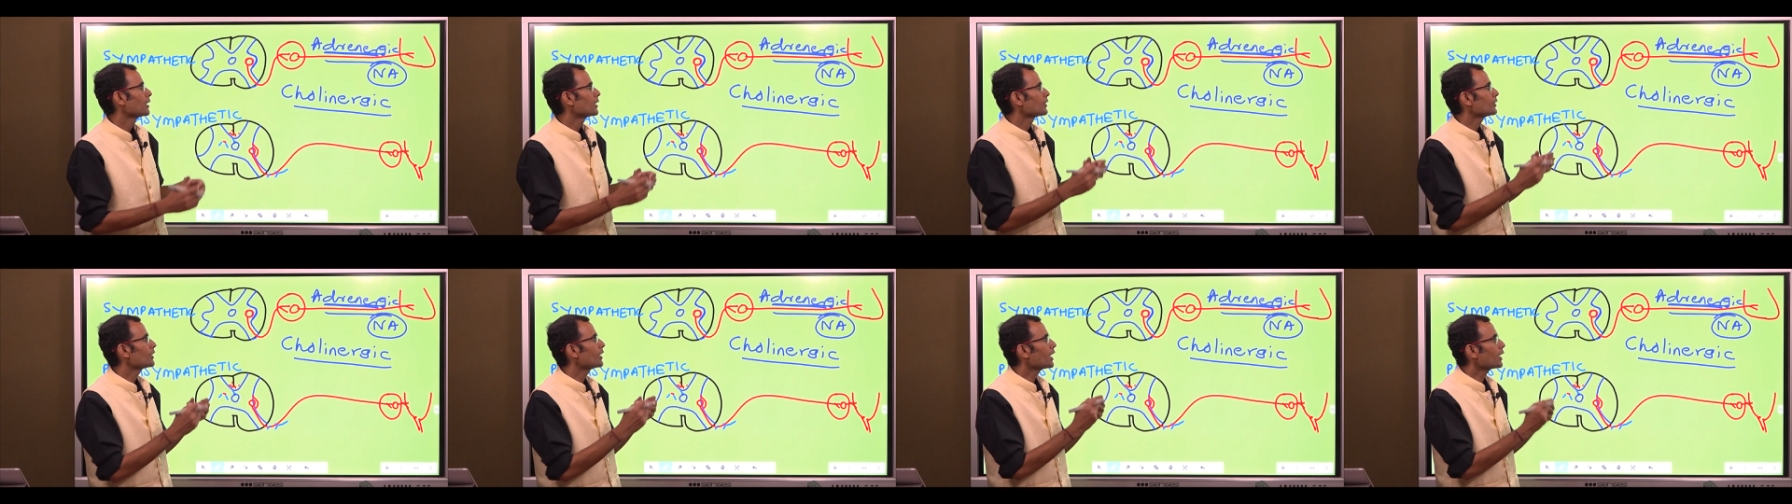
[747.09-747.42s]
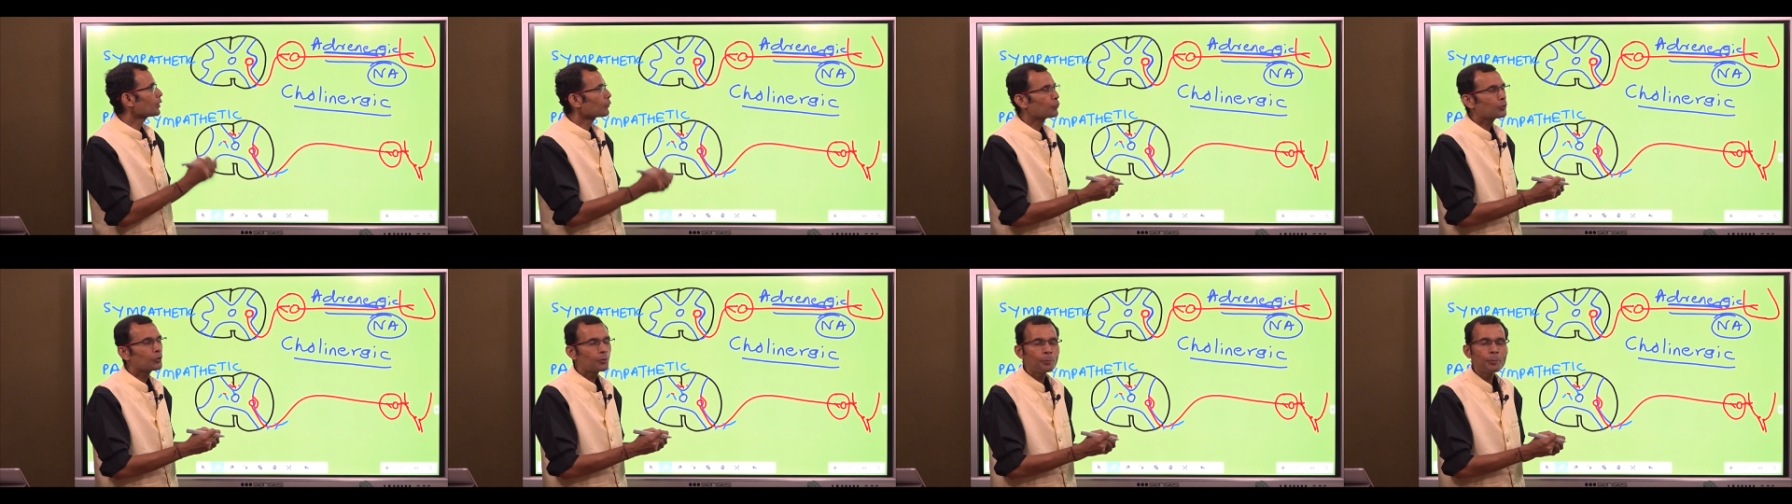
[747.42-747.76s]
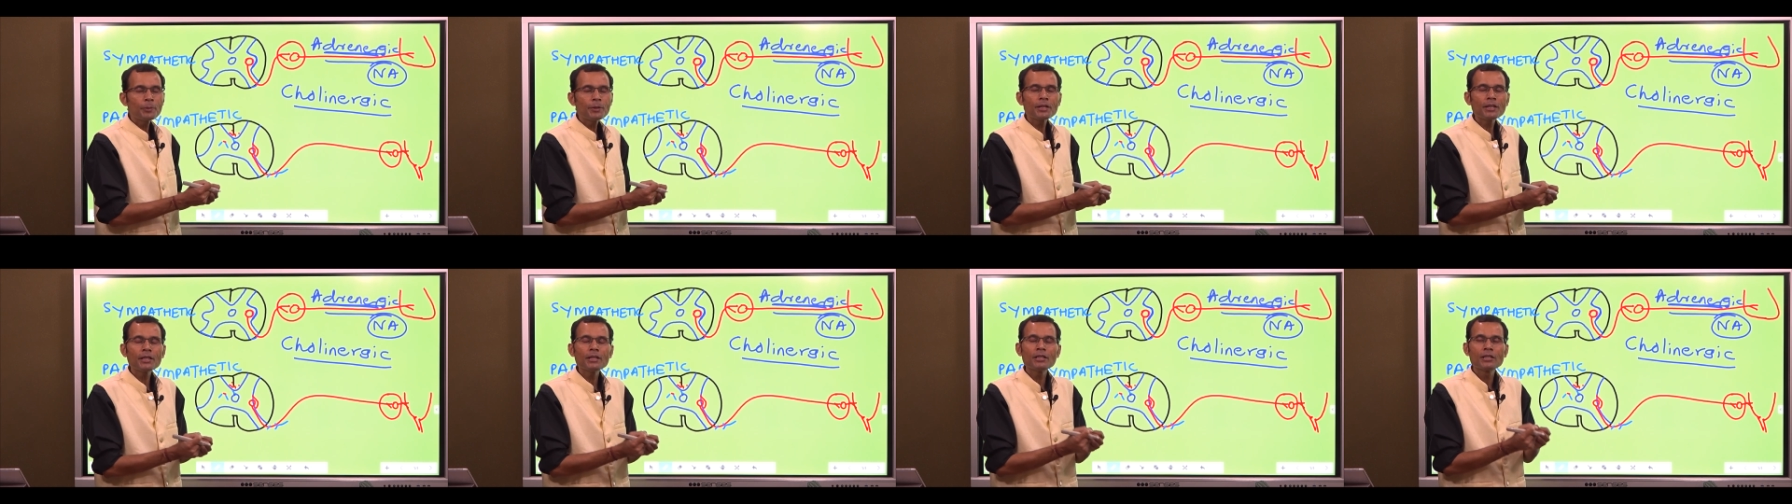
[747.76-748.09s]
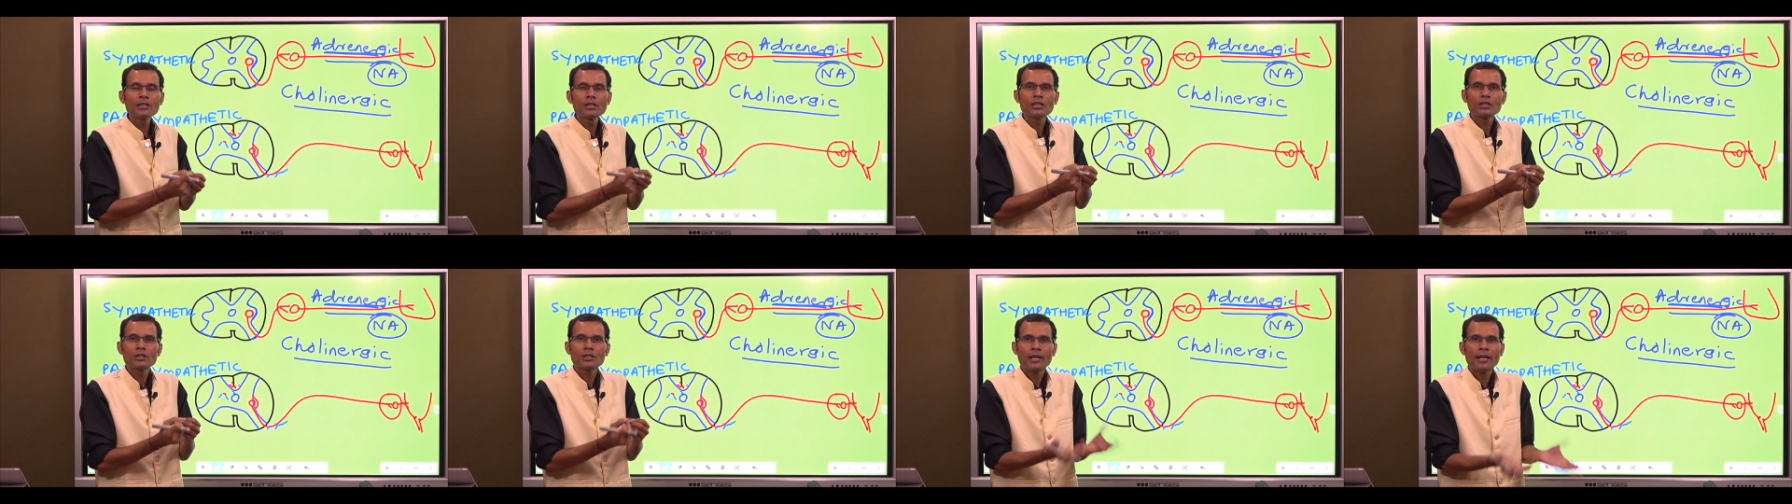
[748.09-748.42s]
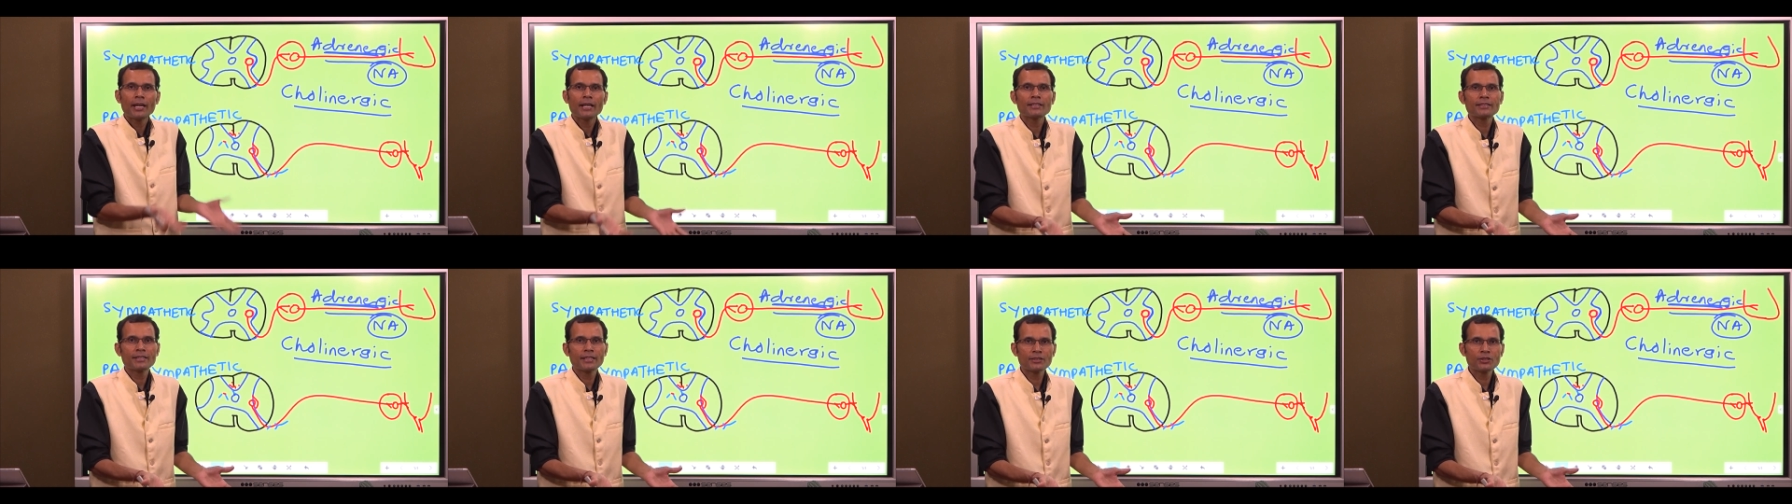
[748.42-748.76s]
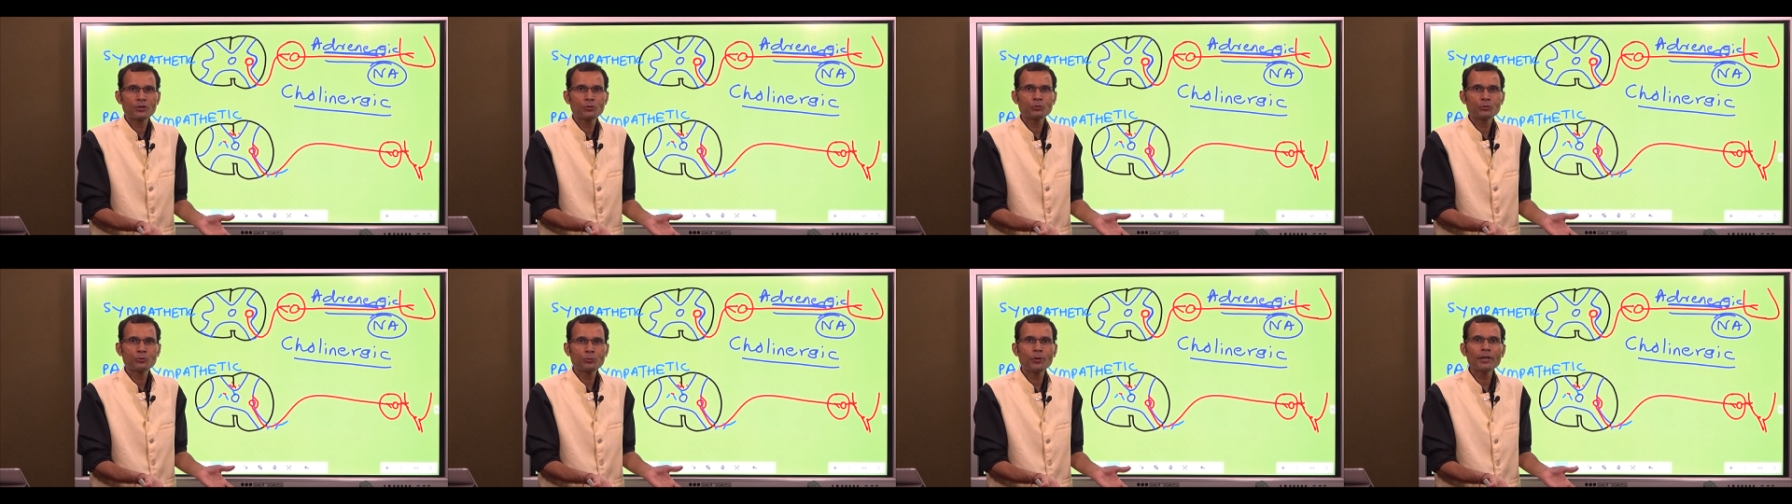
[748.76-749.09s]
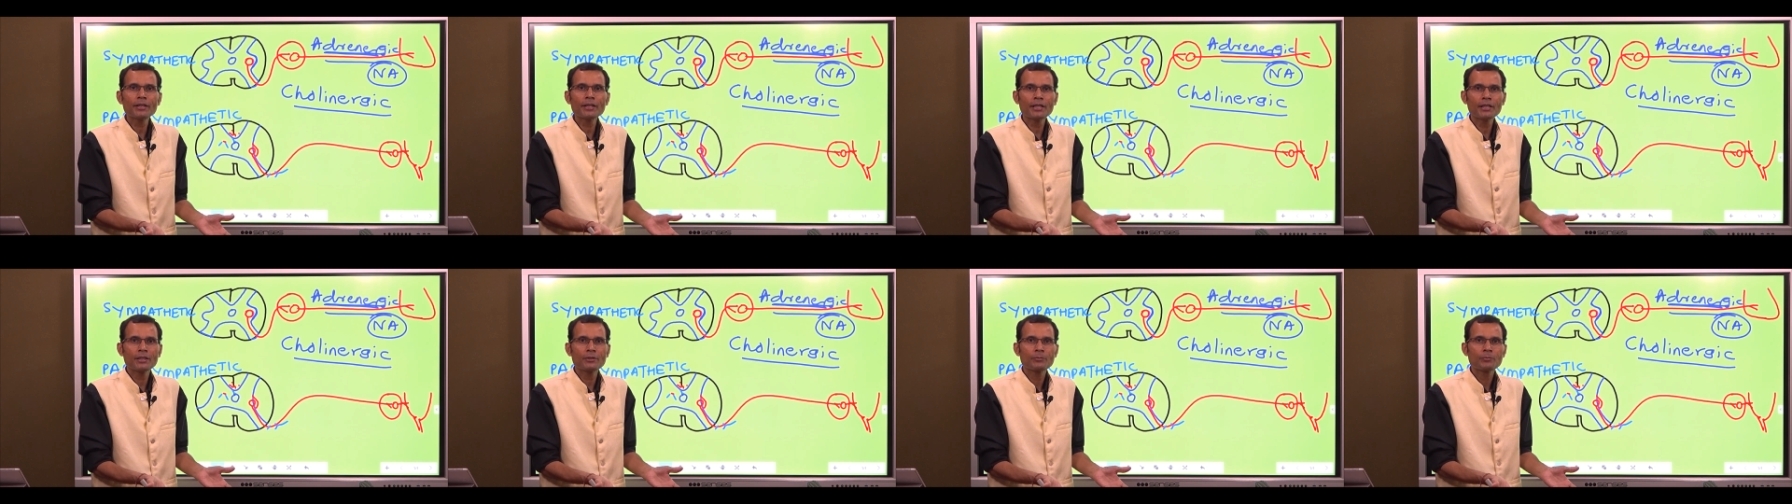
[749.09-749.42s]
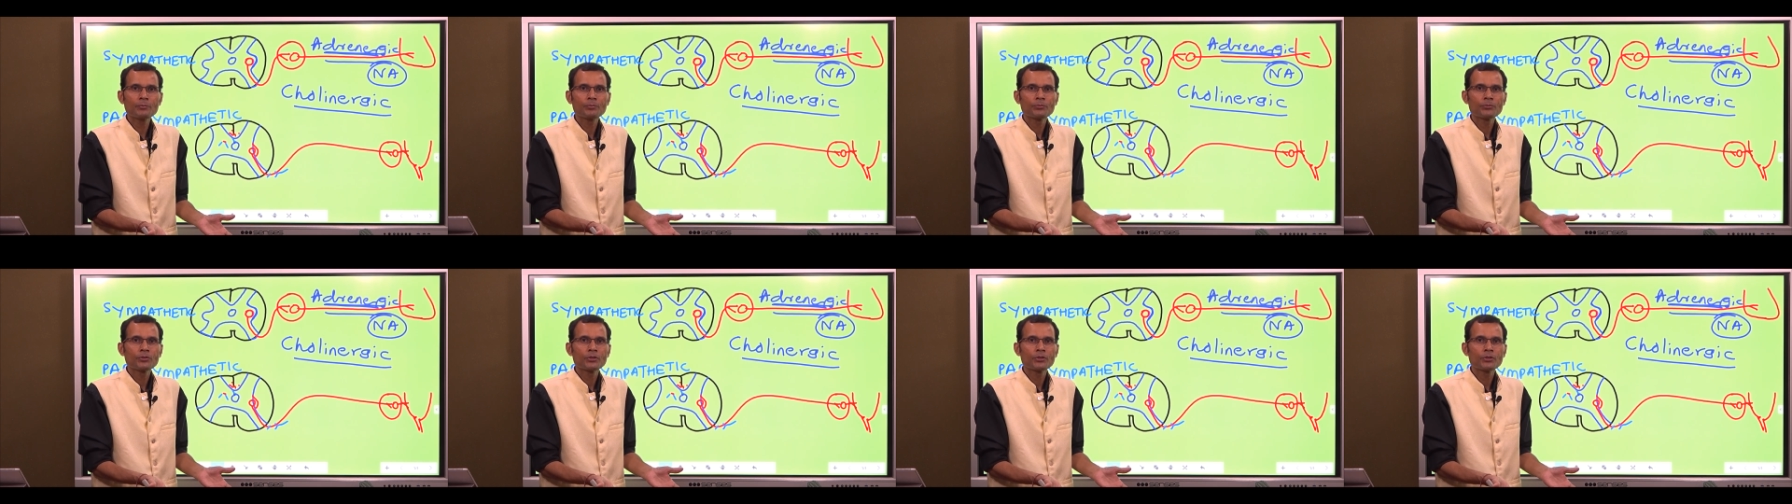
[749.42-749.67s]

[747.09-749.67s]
there would be excessive sweating,